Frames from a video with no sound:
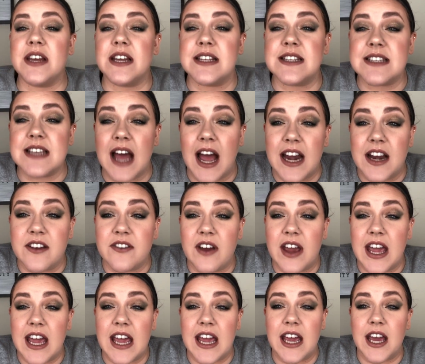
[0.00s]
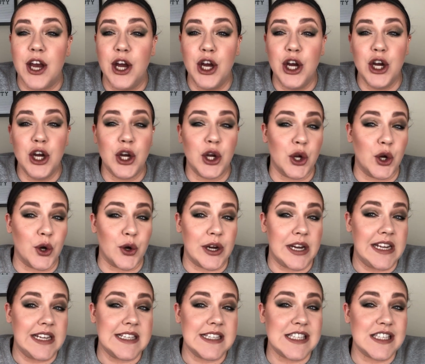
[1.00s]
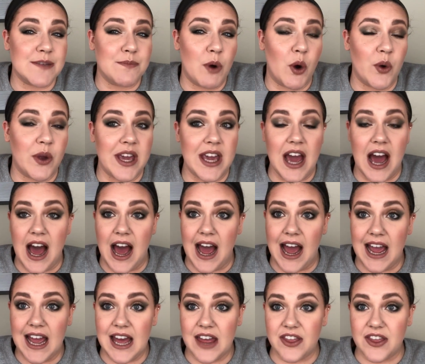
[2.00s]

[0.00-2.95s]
It's kind of a green smoky eye.